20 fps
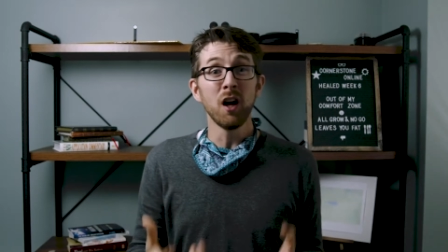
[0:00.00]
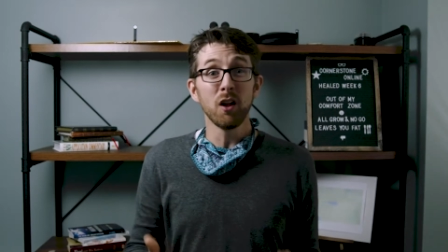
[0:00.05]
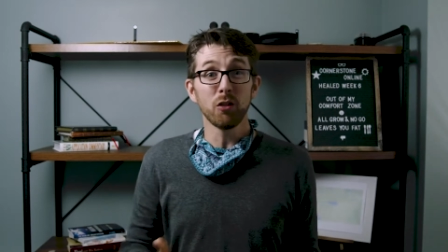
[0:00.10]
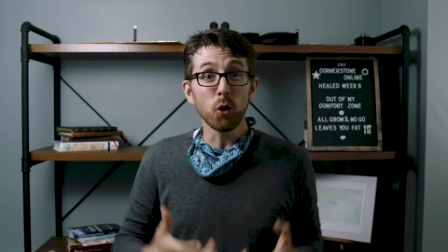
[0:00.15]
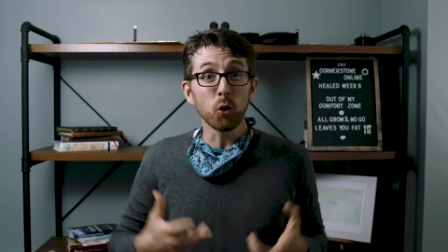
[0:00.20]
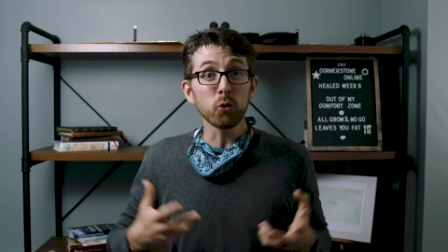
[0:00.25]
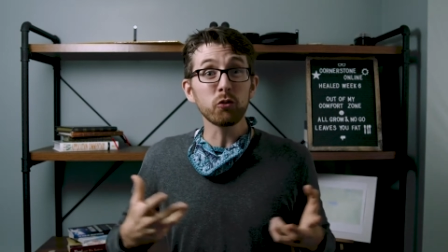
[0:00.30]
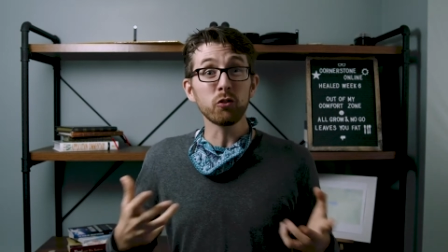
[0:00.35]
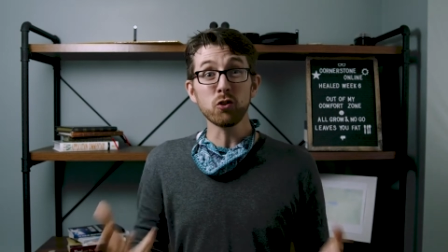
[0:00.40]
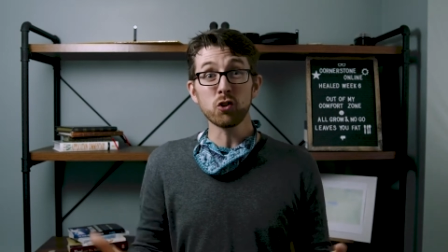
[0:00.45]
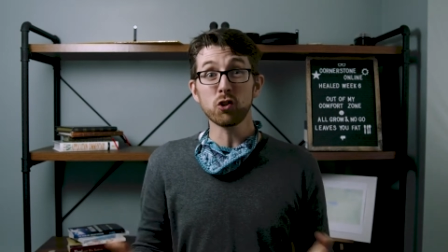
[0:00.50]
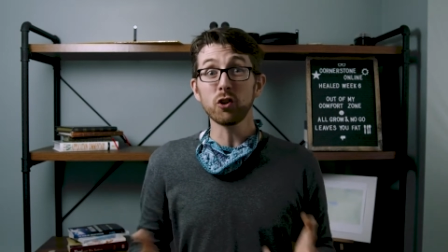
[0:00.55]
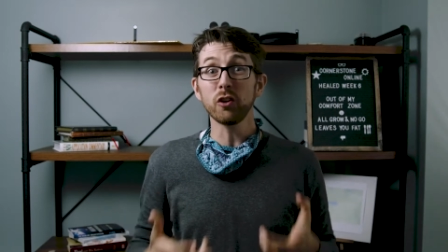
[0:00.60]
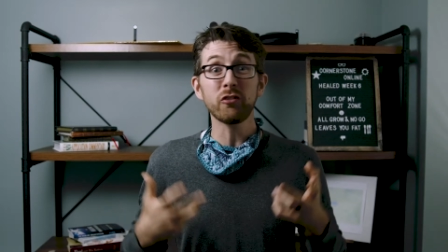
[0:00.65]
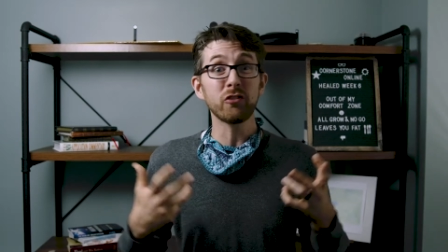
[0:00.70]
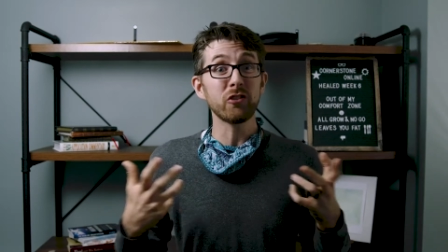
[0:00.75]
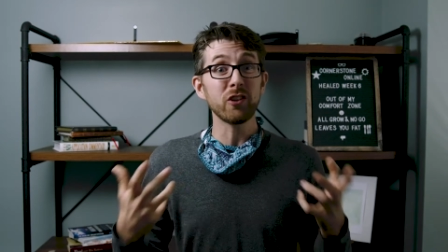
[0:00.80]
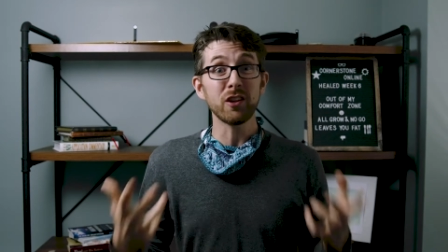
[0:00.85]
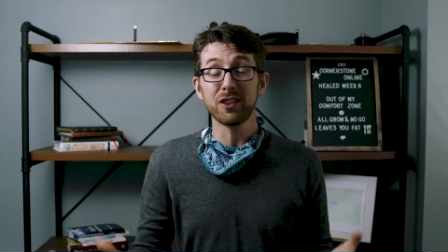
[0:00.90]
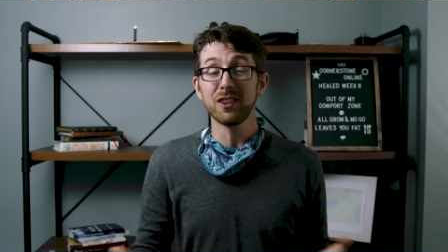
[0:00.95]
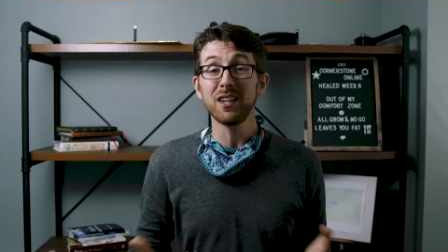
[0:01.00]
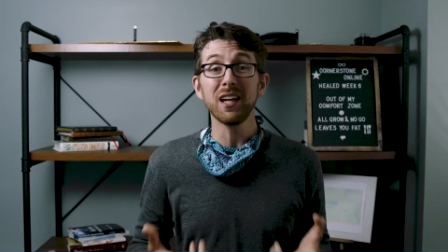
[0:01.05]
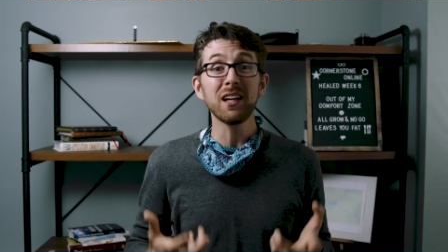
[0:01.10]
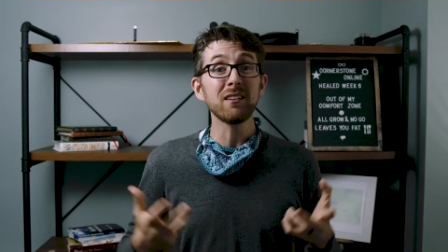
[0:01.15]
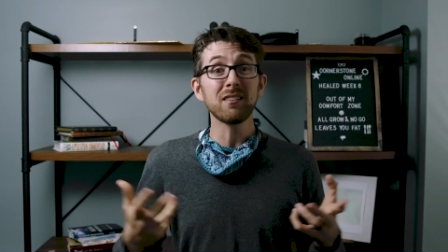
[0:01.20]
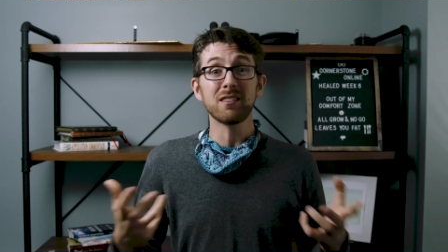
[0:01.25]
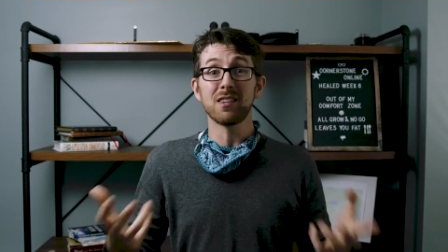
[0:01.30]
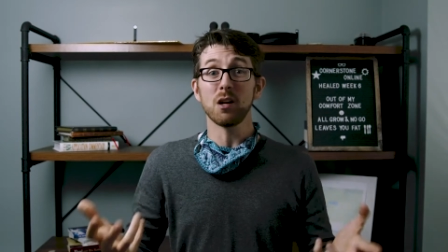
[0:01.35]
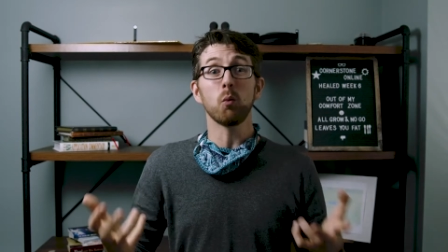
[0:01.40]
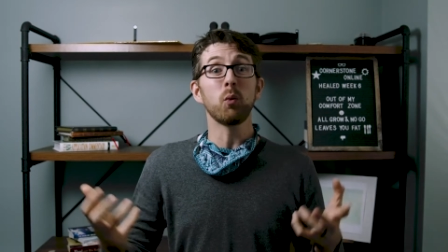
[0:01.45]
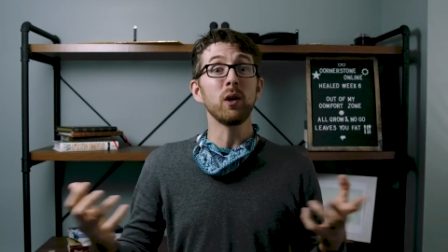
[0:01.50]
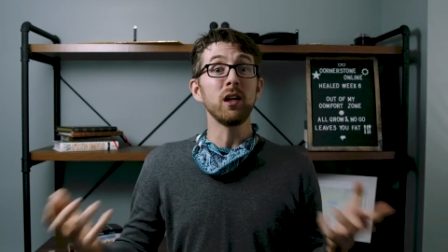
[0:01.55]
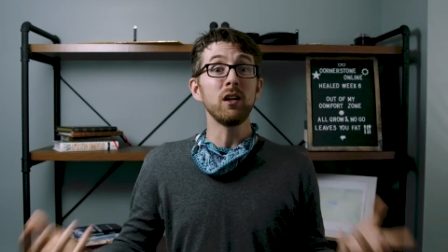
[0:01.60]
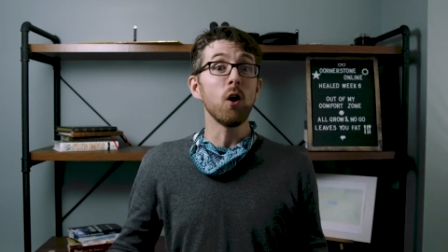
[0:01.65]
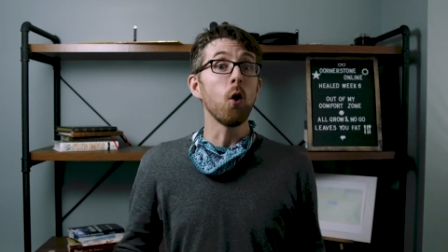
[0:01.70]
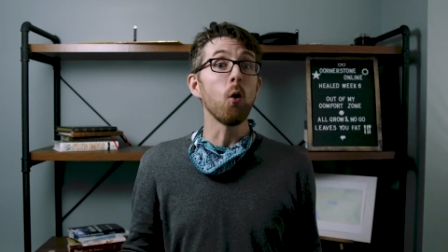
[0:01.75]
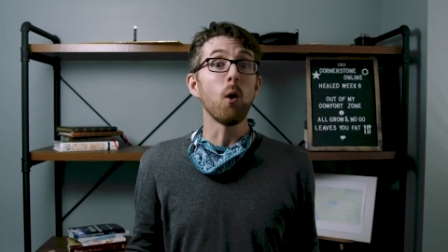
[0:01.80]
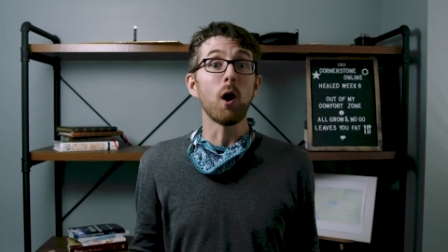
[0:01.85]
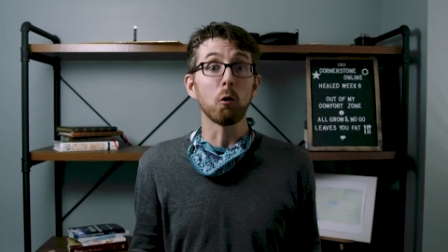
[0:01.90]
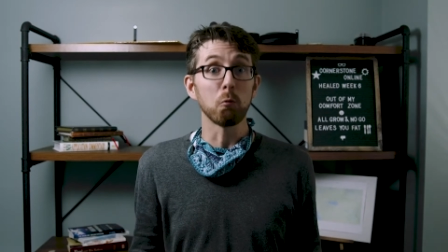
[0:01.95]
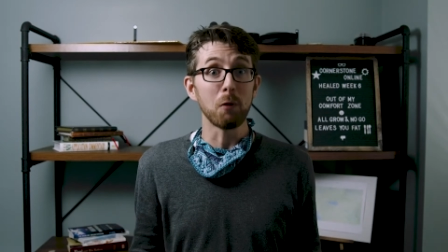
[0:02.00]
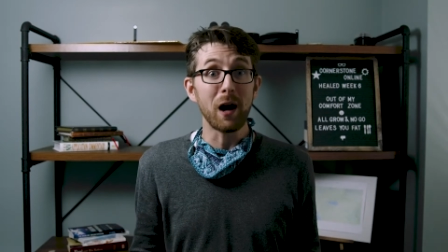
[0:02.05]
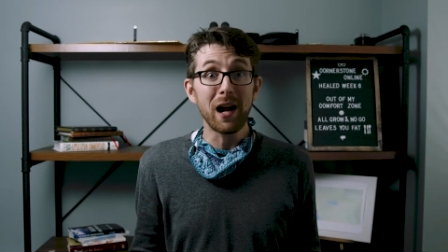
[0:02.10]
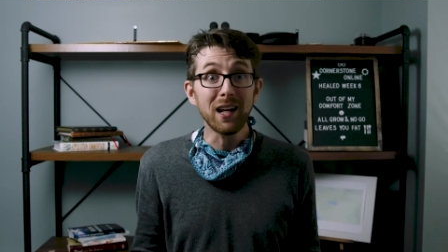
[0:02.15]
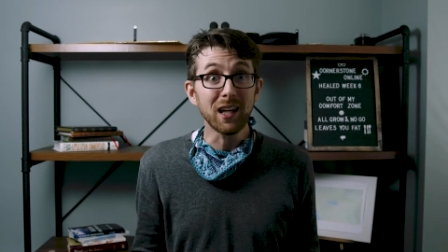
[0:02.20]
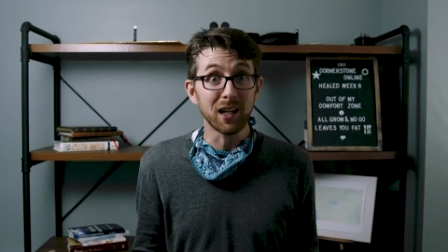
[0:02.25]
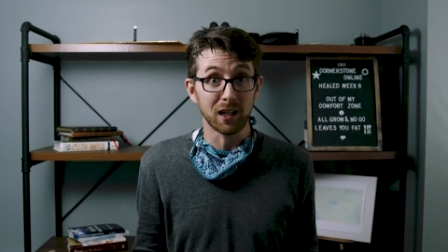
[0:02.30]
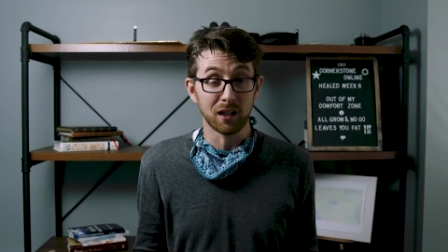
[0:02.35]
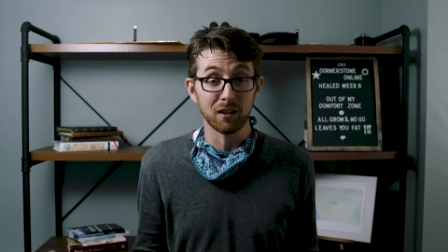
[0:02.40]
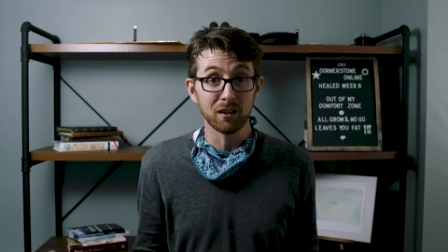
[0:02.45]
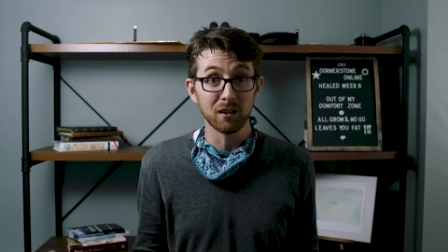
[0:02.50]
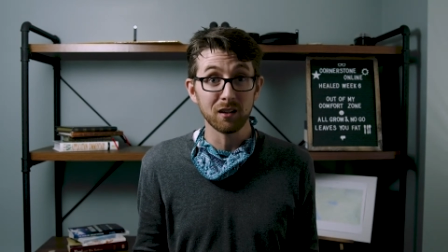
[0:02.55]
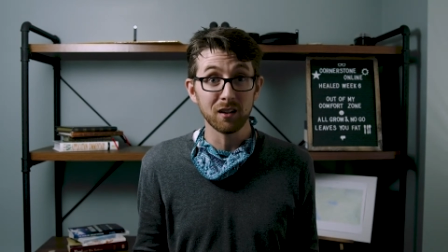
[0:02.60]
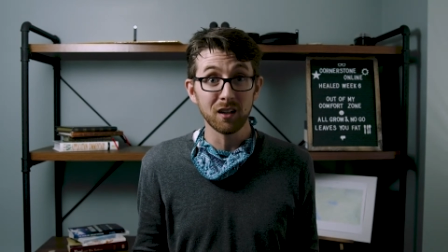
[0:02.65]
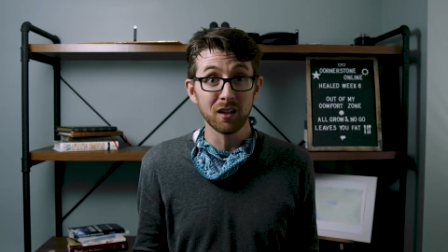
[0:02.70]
those are just the things that we know already.